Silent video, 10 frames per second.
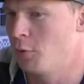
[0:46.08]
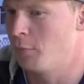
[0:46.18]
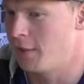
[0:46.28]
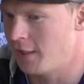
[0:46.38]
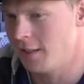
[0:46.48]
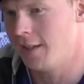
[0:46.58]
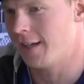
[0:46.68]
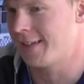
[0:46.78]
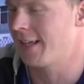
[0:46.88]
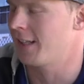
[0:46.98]
would be
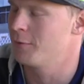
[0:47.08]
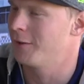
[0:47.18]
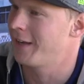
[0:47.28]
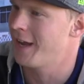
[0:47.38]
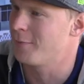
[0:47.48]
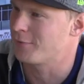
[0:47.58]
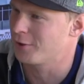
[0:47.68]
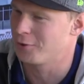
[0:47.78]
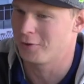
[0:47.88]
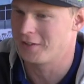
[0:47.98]
exactly where I am.
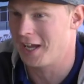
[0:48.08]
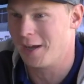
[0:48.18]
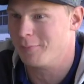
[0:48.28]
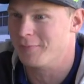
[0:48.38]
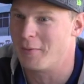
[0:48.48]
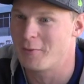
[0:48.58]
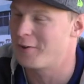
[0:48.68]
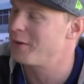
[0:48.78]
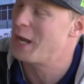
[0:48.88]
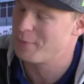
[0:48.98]
So yeah, I'm, I'm a
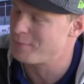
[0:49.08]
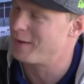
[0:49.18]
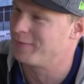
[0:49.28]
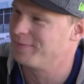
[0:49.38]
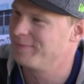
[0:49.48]
very happy man.